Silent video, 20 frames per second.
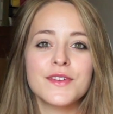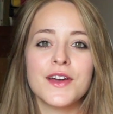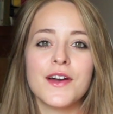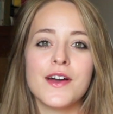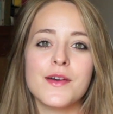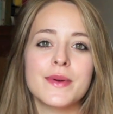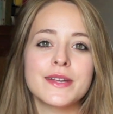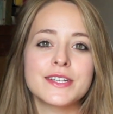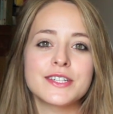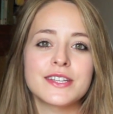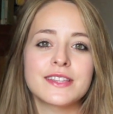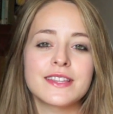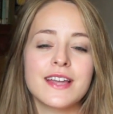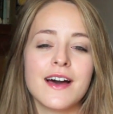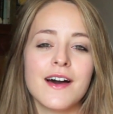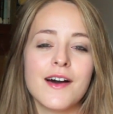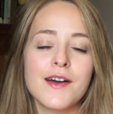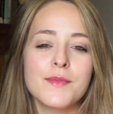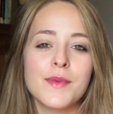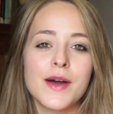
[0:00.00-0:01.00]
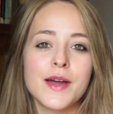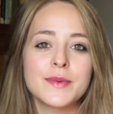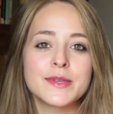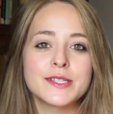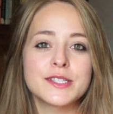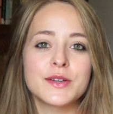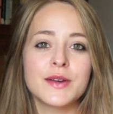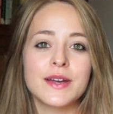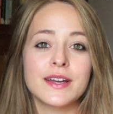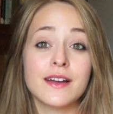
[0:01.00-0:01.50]
video I mentioned that I might
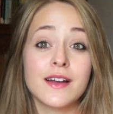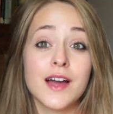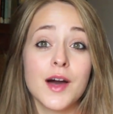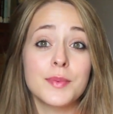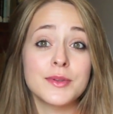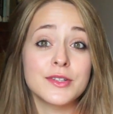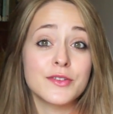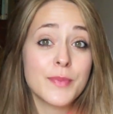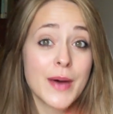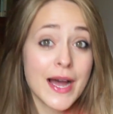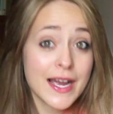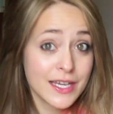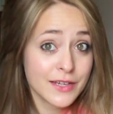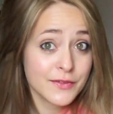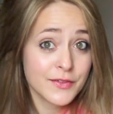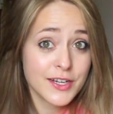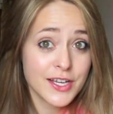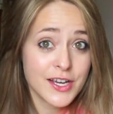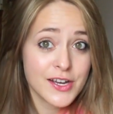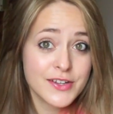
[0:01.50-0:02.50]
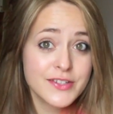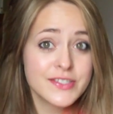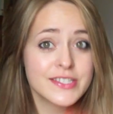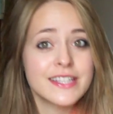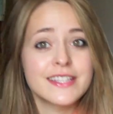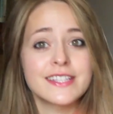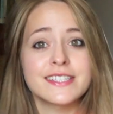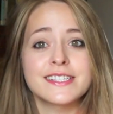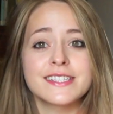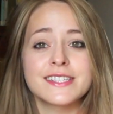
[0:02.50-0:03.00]
be doing a couple of packing
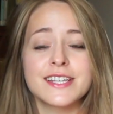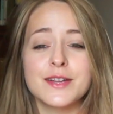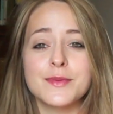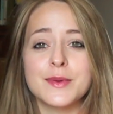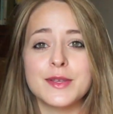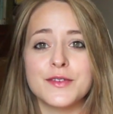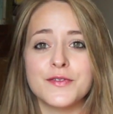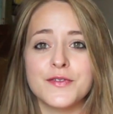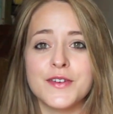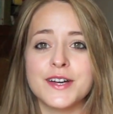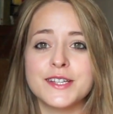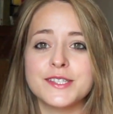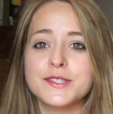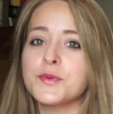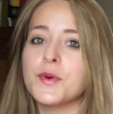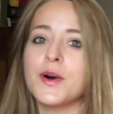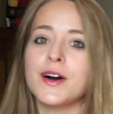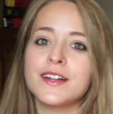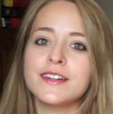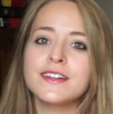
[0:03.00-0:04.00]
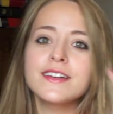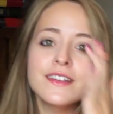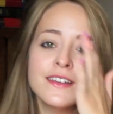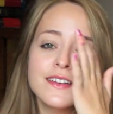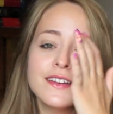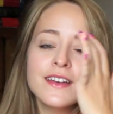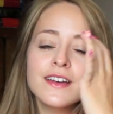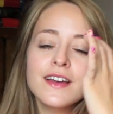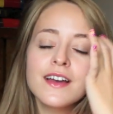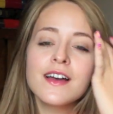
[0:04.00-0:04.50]
videos and this is going to be the first one.
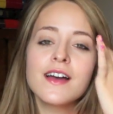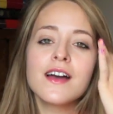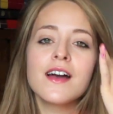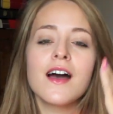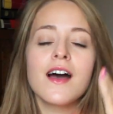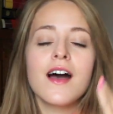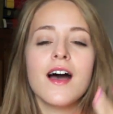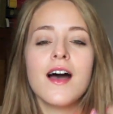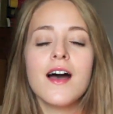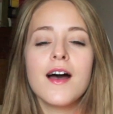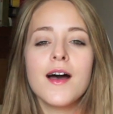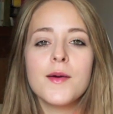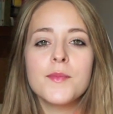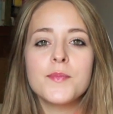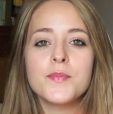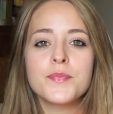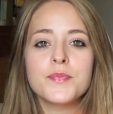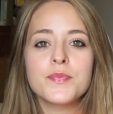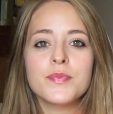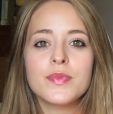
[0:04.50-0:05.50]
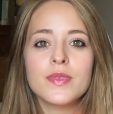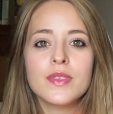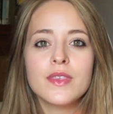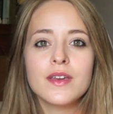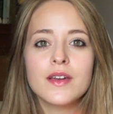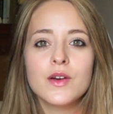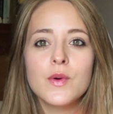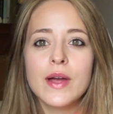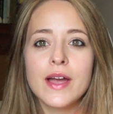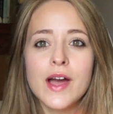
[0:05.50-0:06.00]

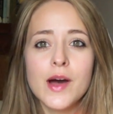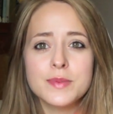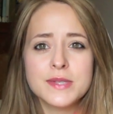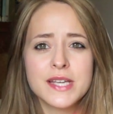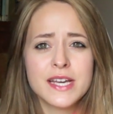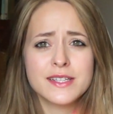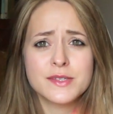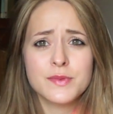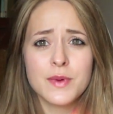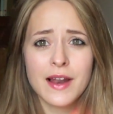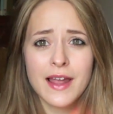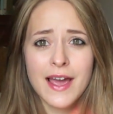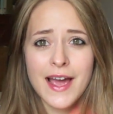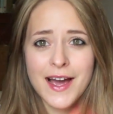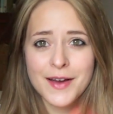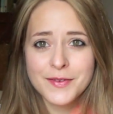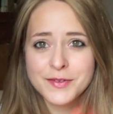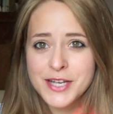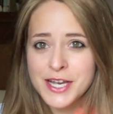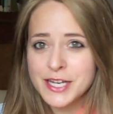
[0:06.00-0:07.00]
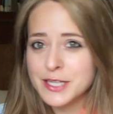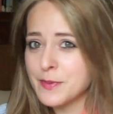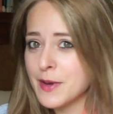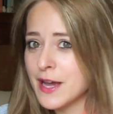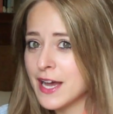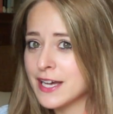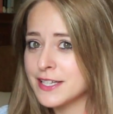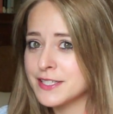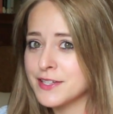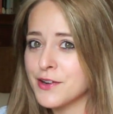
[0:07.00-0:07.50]
Quick update as well, I have changed
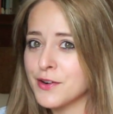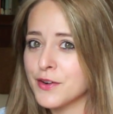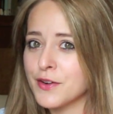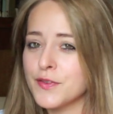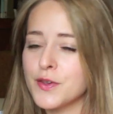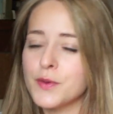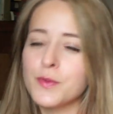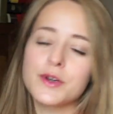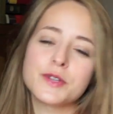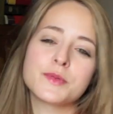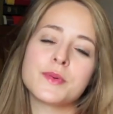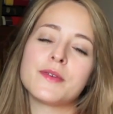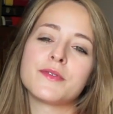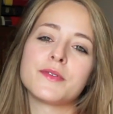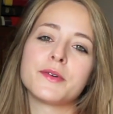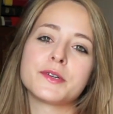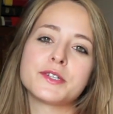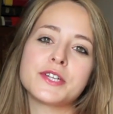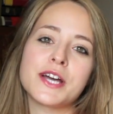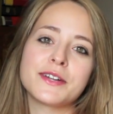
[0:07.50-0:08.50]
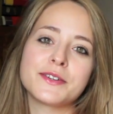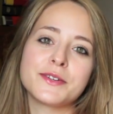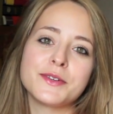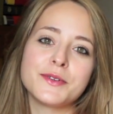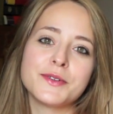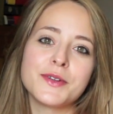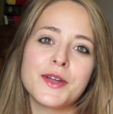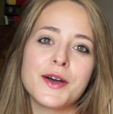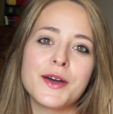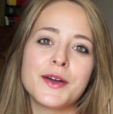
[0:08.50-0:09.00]
my hair darker. If you watch my vlog channel
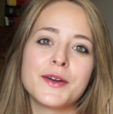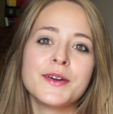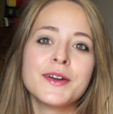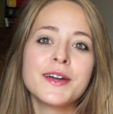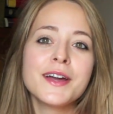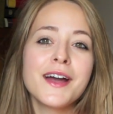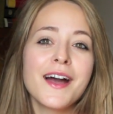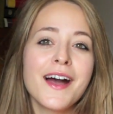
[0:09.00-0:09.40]
you'll know.